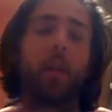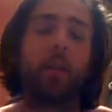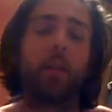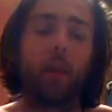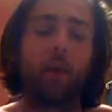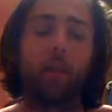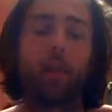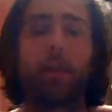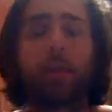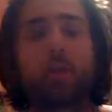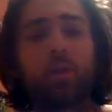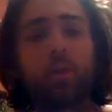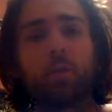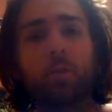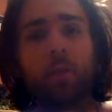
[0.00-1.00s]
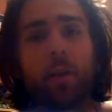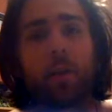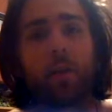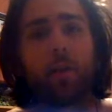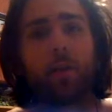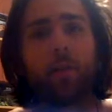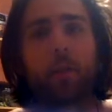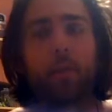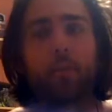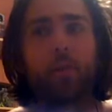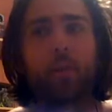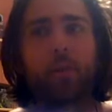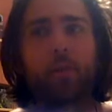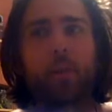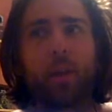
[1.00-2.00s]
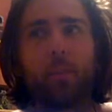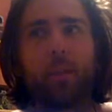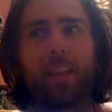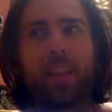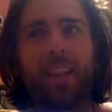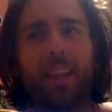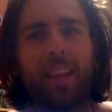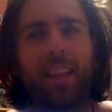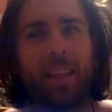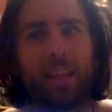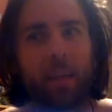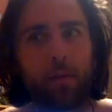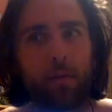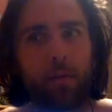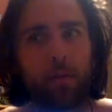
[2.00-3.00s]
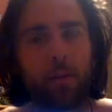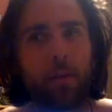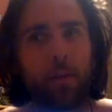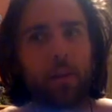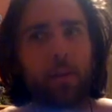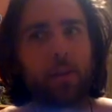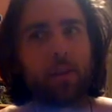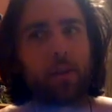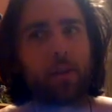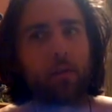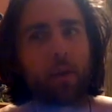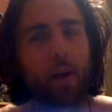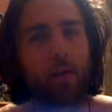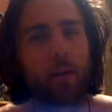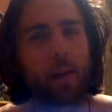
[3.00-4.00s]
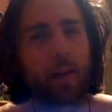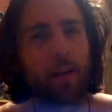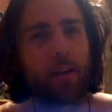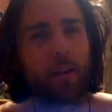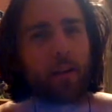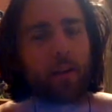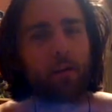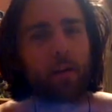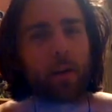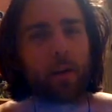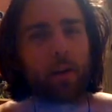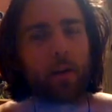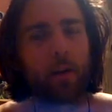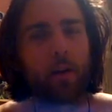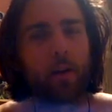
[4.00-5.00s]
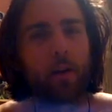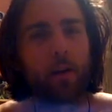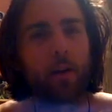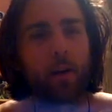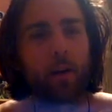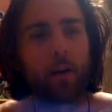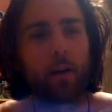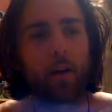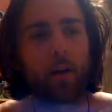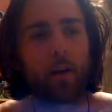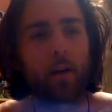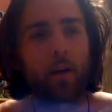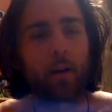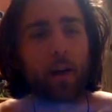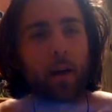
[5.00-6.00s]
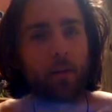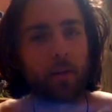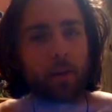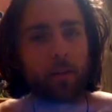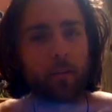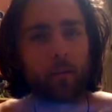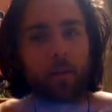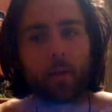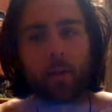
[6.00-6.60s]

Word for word: in that when it gets to a really cold temperature, which I believe is around 93 uh, Kelvin,